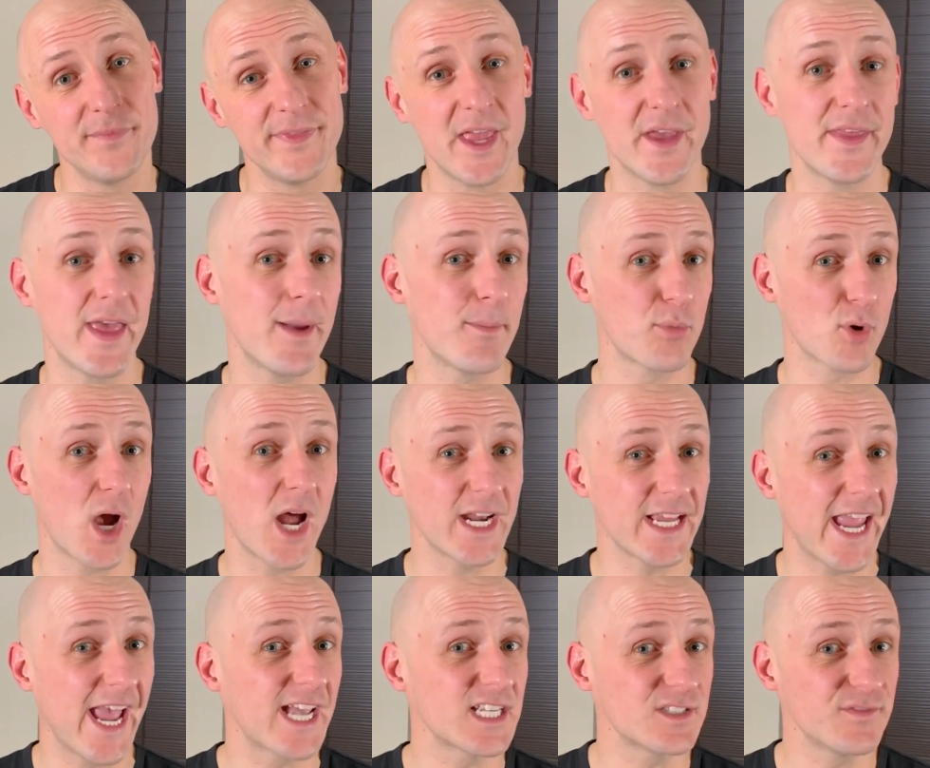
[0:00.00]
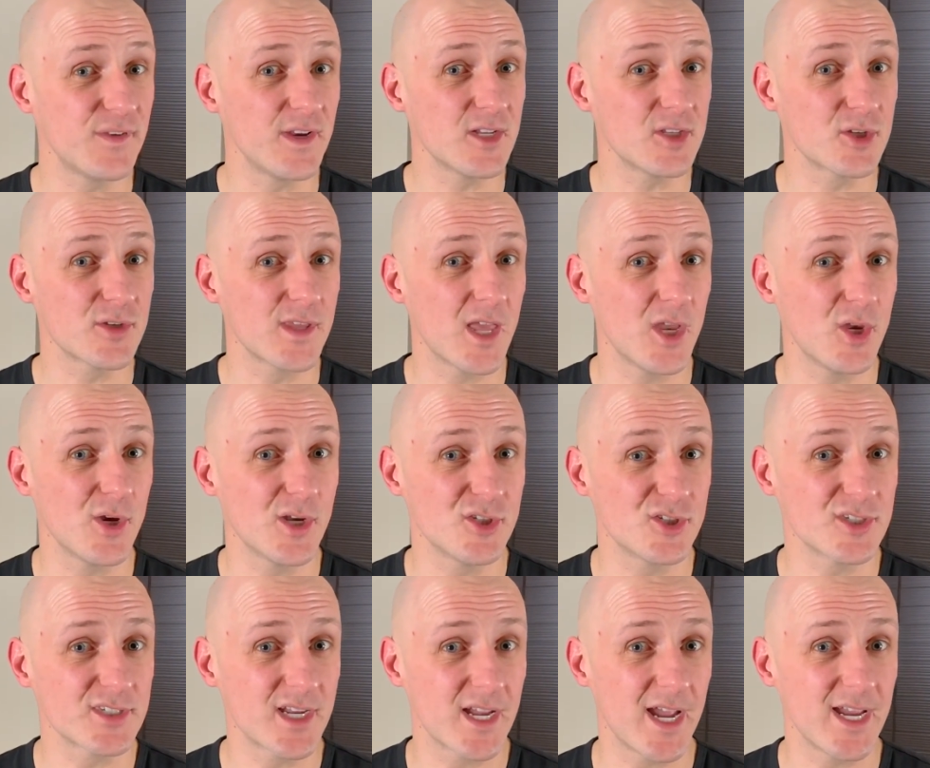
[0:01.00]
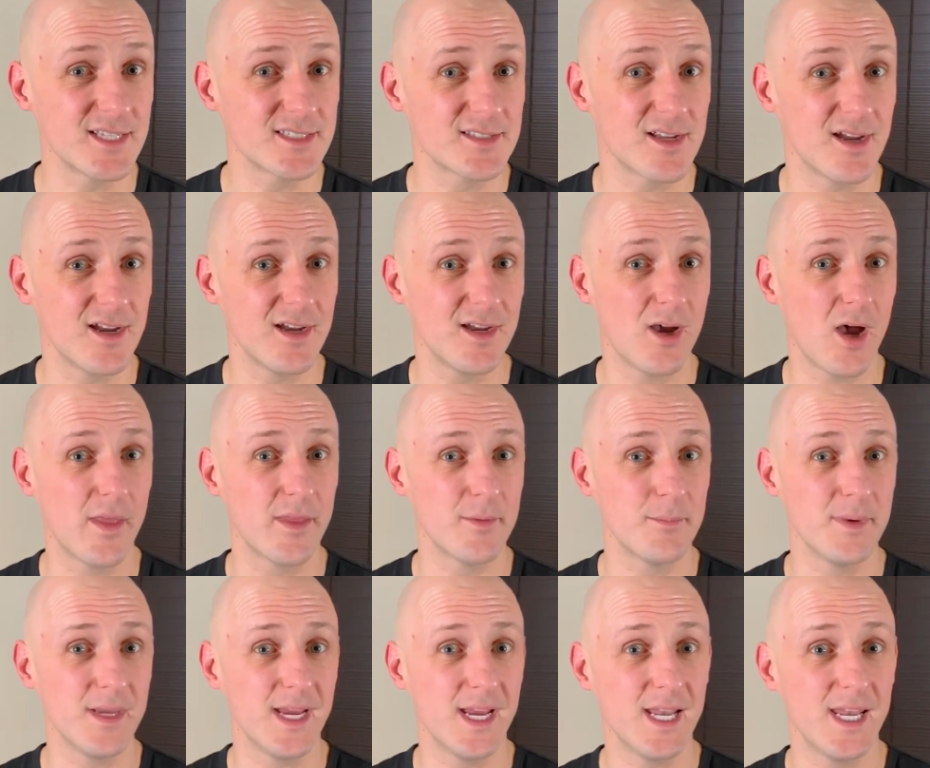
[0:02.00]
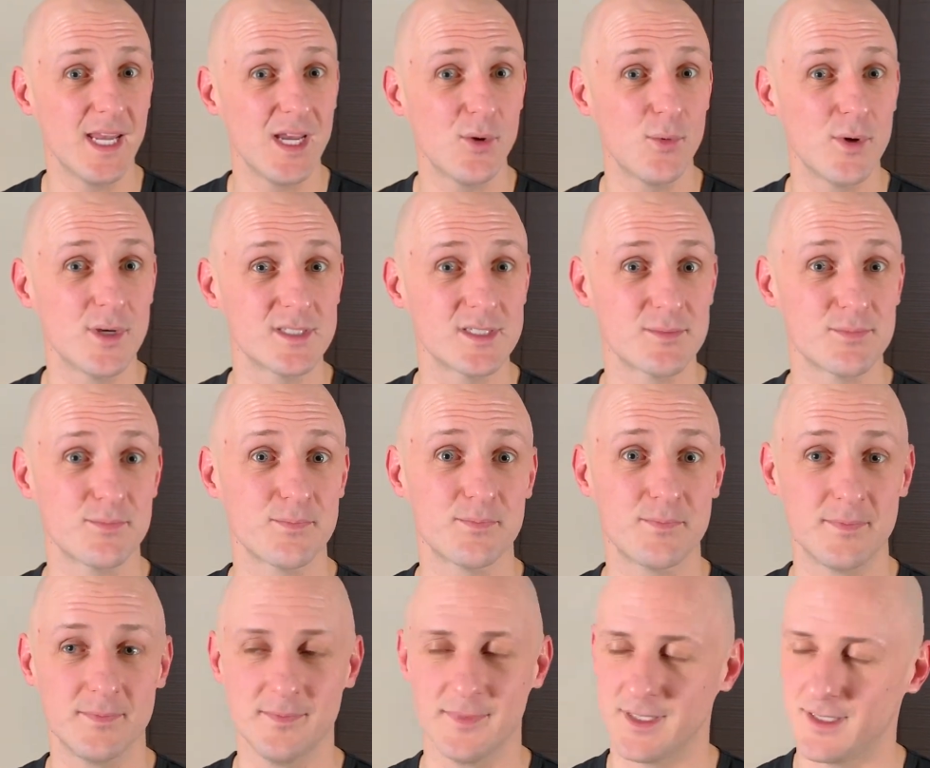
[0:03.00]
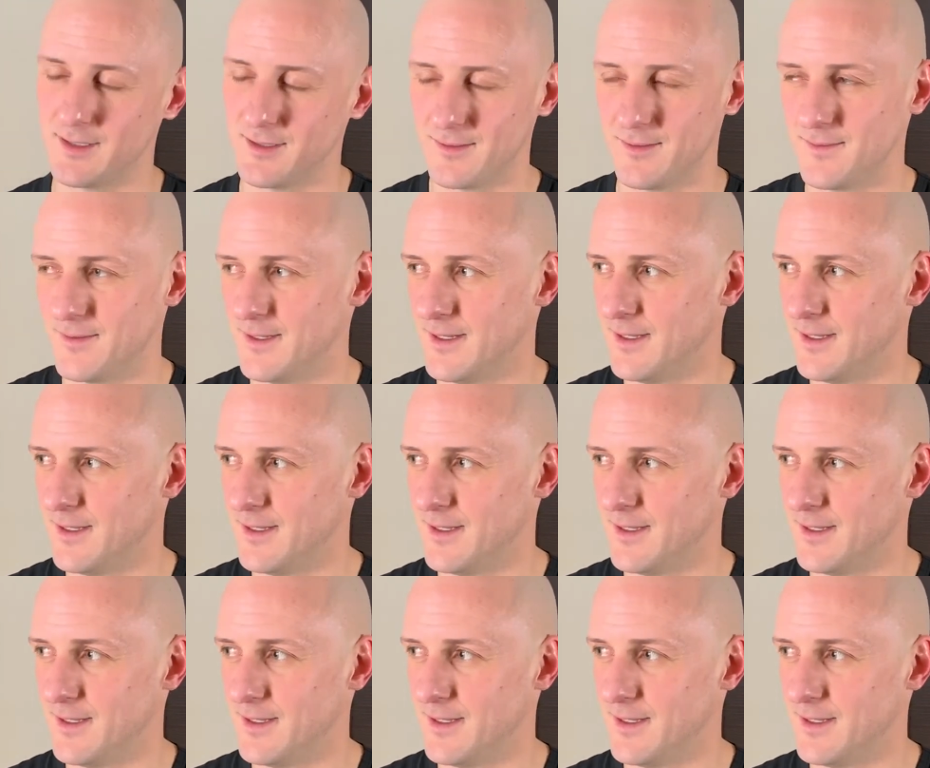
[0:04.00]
Now, that broadcast feature that you just guys saw on the beginning was